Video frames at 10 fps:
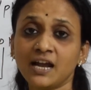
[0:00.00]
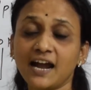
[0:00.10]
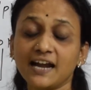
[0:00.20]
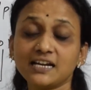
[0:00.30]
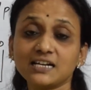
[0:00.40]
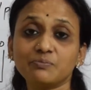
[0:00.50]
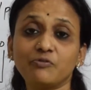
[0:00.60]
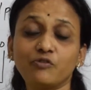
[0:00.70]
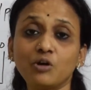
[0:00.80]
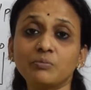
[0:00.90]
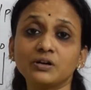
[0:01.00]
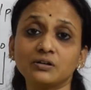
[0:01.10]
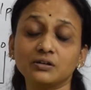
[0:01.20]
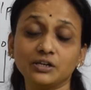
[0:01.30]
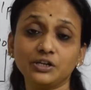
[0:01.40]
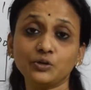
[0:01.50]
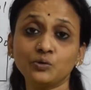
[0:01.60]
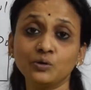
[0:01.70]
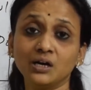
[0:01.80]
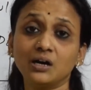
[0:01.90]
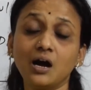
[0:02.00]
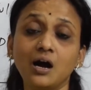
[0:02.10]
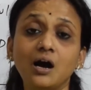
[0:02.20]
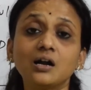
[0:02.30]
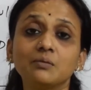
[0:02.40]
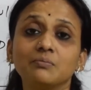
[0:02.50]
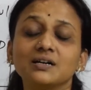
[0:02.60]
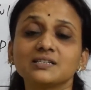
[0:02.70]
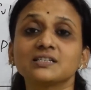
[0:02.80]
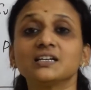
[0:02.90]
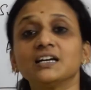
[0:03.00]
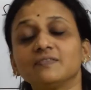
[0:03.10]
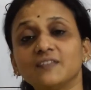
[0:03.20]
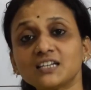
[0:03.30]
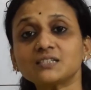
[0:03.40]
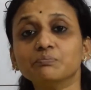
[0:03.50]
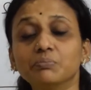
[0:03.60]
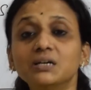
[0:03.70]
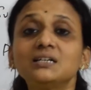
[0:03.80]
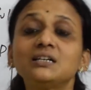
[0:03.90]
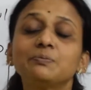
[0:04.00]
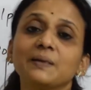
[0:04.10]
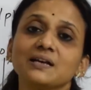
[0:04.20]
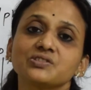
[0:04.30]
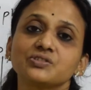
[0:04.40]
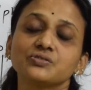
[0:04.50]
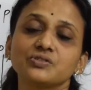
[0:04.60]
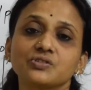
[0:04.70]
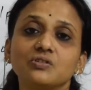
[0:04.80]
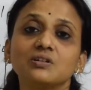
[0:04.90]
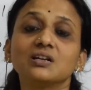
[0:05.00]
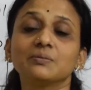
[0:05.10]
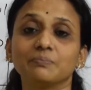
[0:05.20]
and it will form into a hard mass. That burnt plaster is called